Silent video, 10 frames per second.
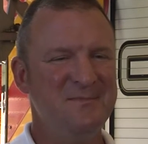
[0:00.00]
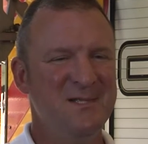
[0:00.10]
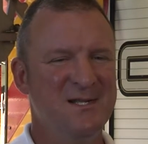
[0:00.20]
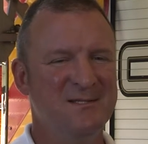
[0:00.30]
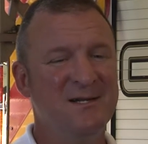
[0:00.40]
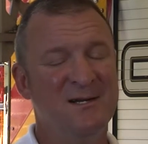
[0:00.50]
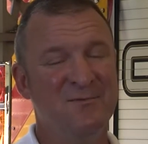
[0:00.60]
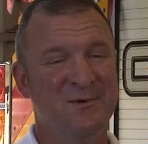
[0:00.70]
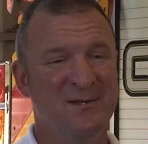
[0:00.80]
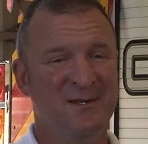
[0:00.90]
that's kind of
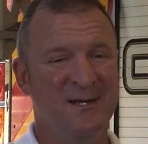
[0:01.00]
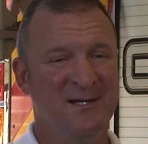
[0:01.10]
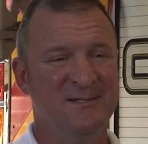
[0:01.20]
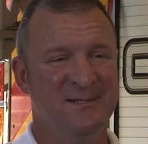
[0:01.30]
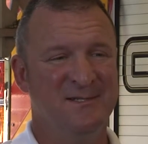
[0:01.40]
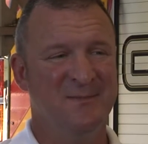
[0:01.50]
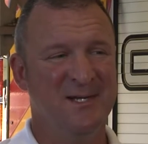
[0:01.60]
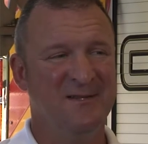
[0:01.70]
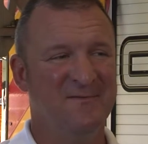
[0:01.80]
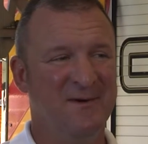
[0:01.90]
one of the nice things
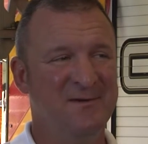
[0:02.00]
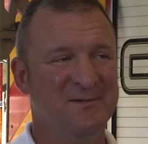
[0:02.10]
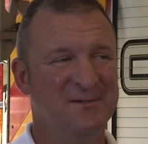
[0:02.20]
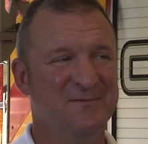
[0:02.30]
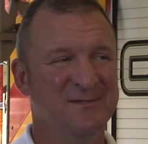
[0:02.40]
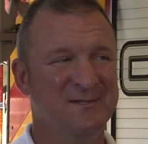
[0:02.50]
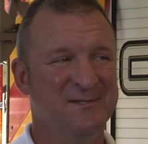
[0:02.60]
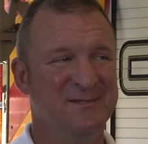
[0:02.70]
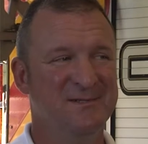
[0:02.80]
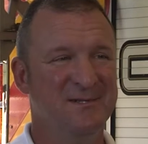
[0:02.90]
about the fire service
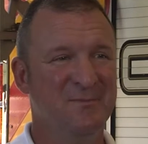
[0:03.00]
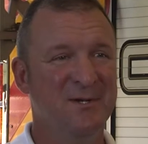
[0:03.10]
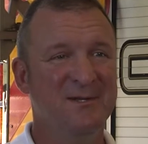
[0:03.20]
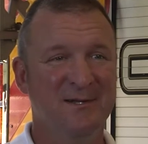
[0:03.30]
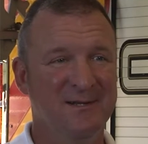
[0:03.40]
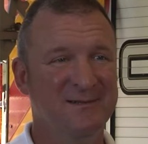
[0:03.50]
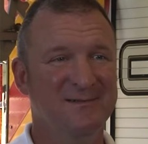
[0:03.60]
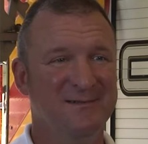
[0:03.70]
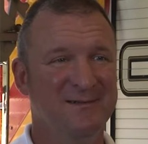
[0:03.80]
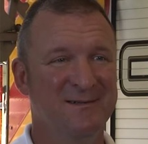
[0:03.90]
is stability,
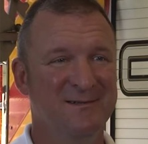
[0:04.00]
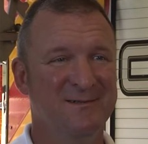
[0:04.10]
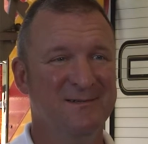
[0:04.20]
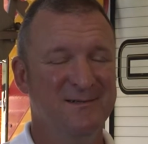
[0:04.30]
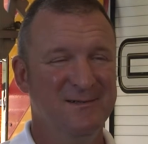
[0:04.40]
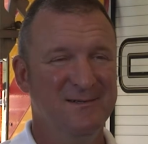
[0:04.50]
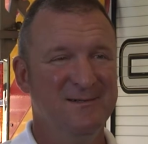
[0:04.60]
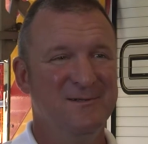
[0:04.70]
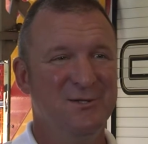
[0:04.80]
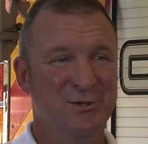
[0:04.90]
and
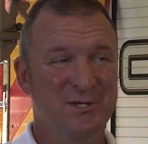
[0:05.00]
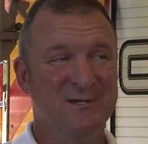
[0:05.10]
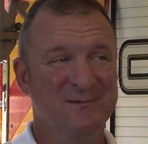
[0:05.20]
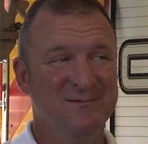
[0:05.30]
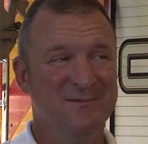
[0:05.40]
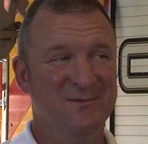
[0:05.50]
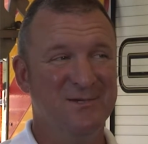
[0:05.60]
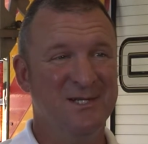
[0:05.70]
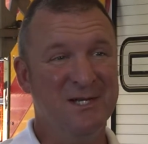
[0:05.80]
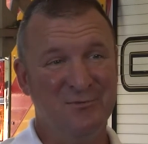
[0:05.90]
you can
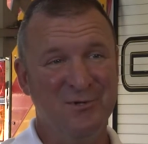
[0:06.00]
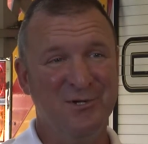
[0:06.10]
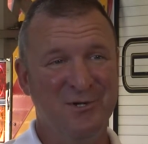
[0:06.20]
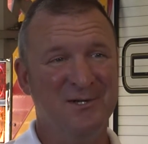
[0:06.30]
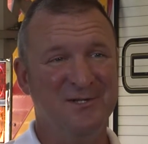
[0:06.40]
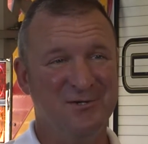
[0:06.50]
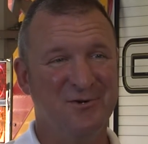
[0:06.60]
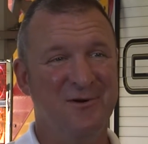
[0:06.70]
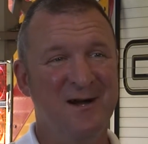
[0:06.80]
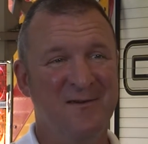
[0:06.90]
get really good at your
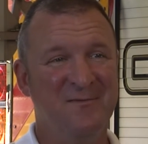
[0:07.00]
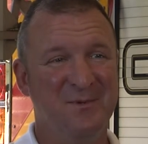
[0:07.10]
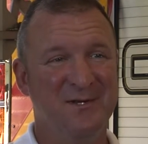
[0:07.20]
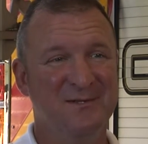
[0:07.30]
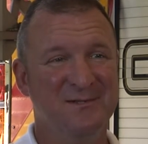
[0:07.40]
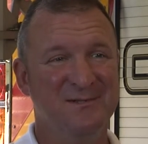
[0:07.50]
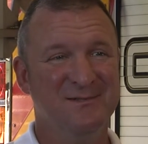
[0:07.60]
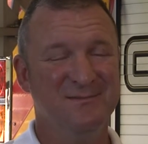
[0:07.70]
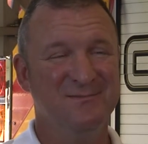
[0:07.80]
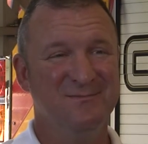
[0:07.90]
craft
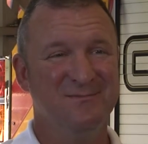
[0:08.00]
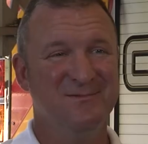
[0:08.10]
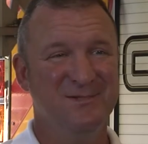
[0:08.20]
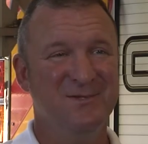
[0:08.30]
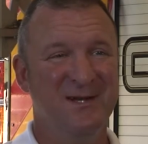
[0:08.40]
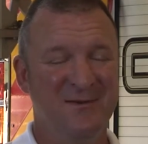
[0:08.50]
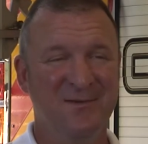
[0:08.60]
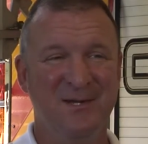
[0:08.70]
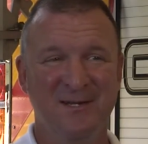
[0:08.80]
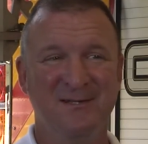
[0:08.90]
because you have a
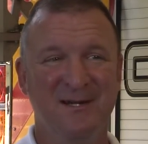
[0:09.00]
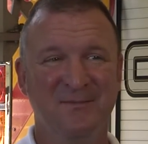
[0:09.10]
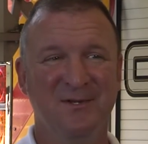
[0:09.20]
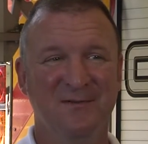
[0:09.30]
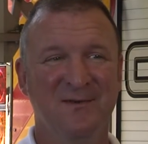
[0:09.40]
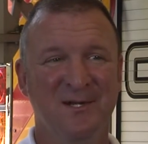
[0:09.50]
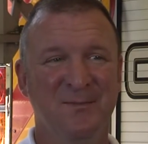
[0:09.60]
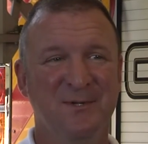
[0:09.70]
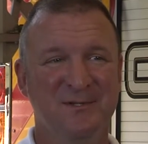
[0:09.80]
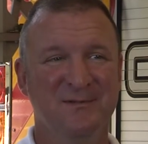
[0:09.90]
lot of time to
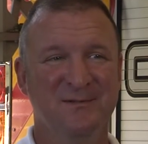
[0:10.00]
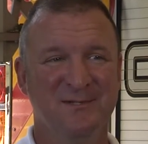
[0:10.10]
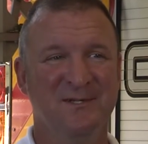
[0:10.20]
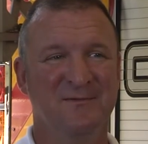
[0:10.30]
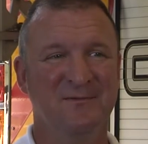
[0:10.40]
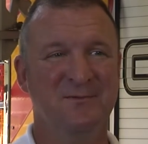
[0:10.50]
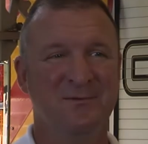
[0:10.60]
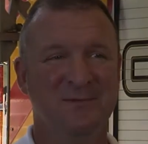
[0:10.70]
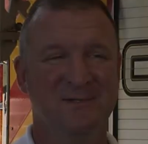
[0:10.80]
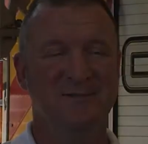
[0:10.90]
develop into those different
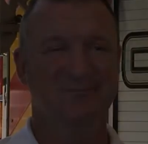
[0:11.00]
roles.